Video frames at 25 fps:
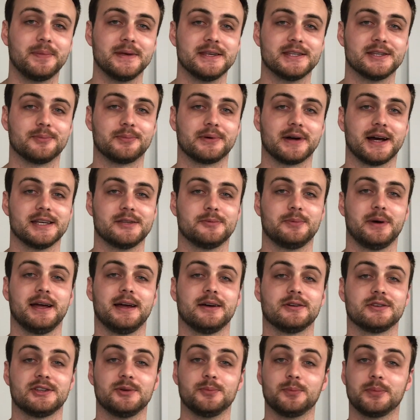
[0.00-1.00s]
be surprised by how
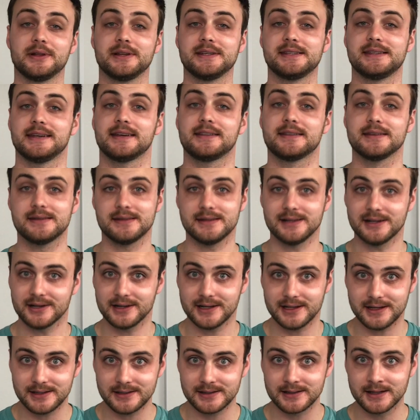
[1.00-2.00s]
simplistic this
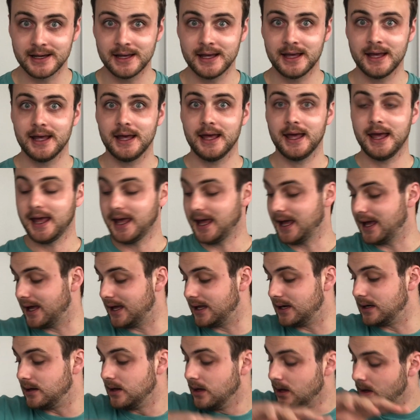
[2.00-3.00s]
series is
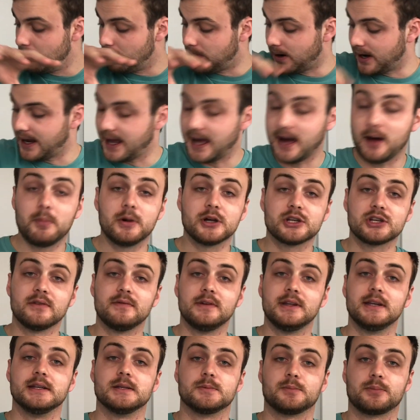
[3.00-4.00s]
and by how much of
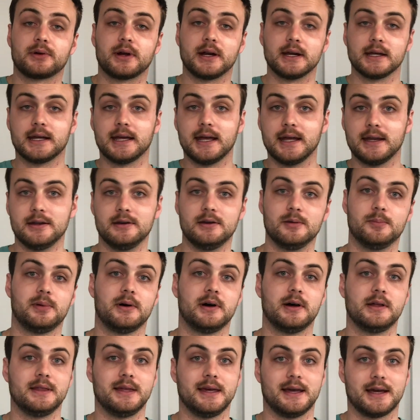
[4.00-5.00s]
it is predicated
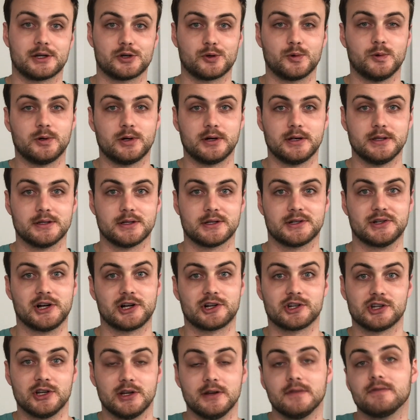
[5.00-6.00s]
upon the actual
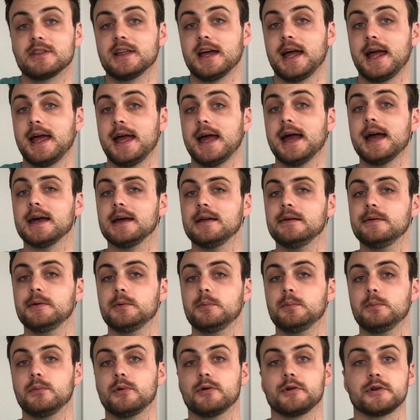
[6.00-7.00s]
construction of the head
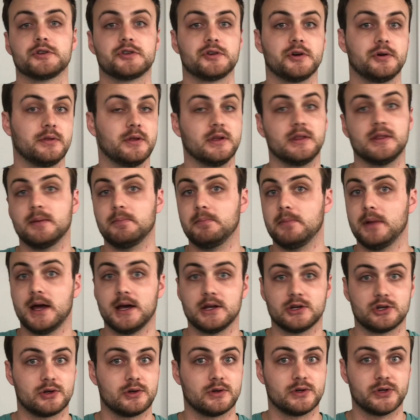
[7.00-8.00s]
more so than the
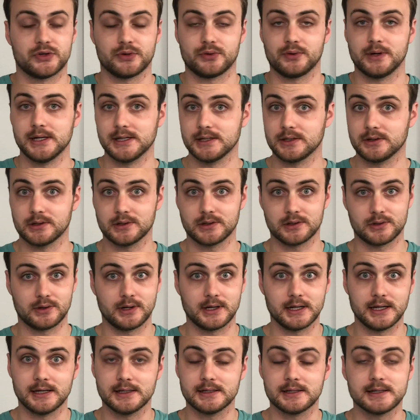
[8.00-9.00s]
mesh or strings or
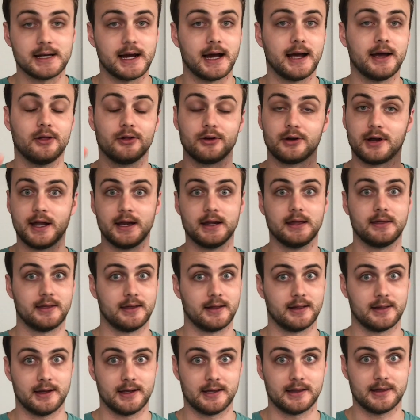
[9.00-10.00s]
stringing style or
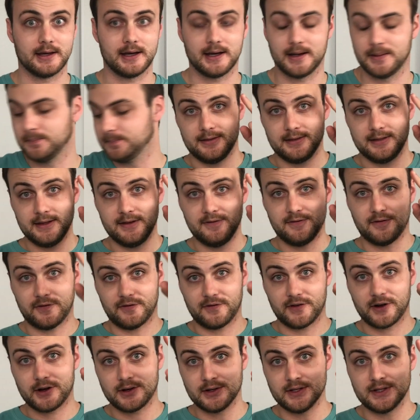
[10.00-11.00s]
anything like that. The
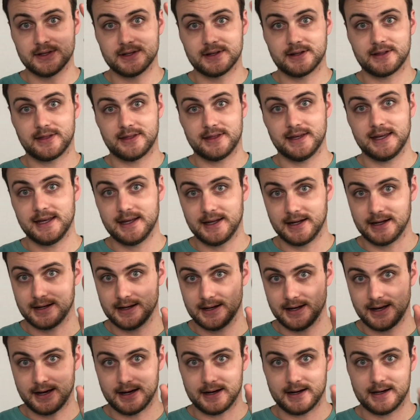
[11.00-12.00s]
first thing
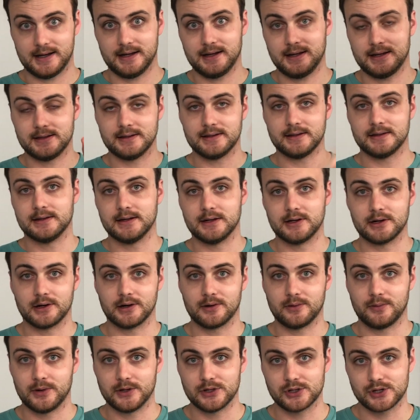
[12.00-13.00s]
I
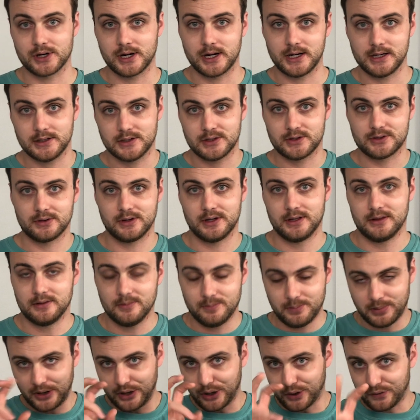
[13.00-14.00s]
consider when trying to string the
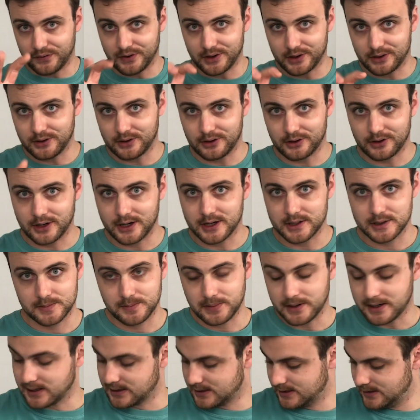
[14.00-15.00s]
perfect lacrosse
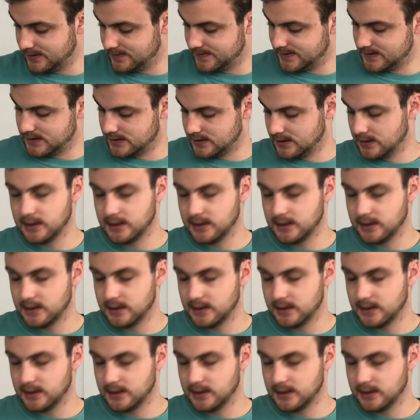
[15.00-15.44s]
pocket